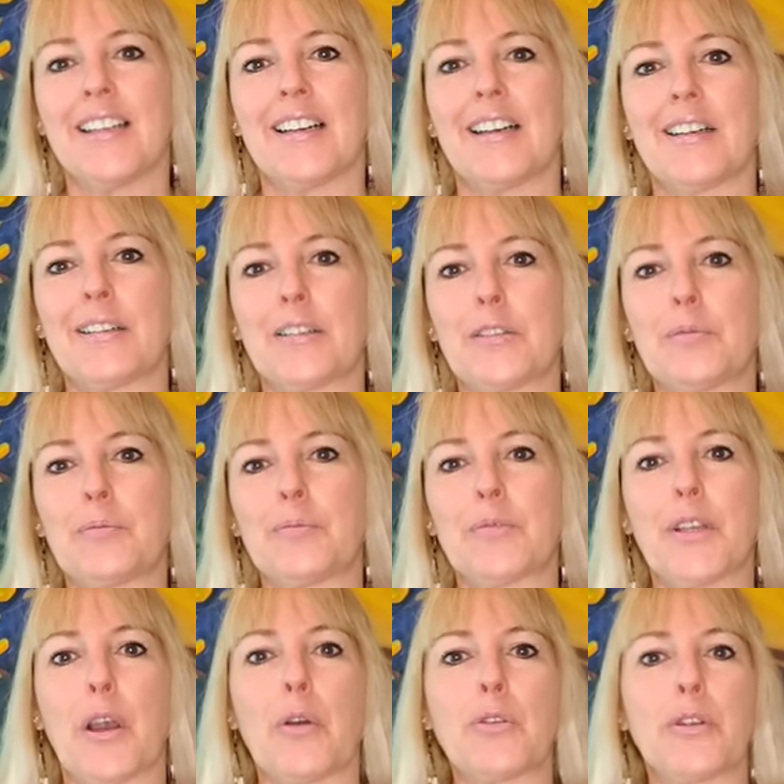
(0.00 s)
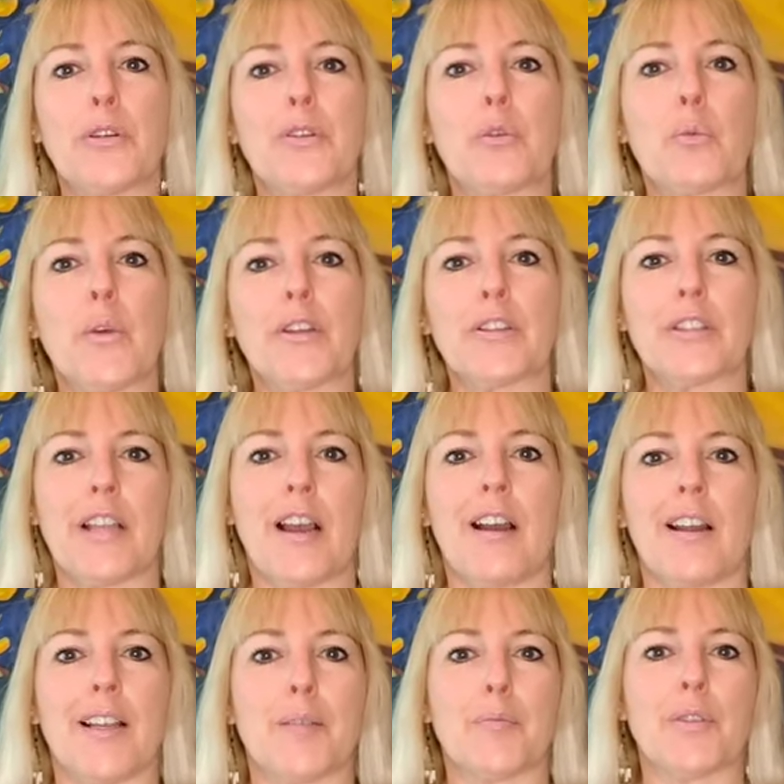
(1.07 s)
um, go during the winter time,